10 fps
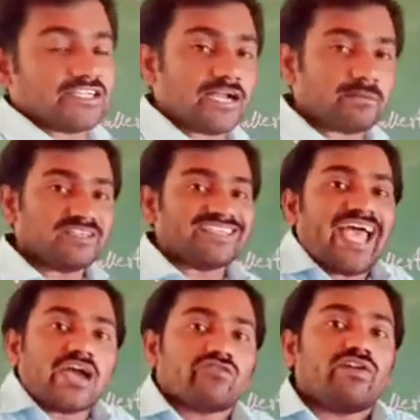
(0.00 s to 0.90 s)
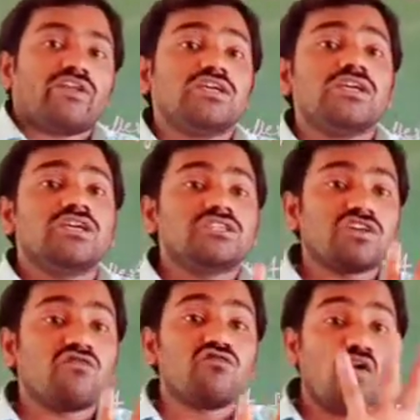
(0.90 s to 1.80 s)
That means they have given
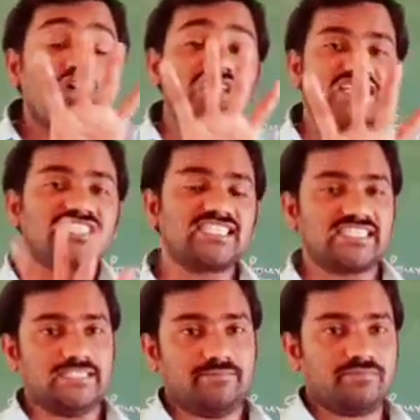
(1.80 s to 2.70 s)
some 4 digits.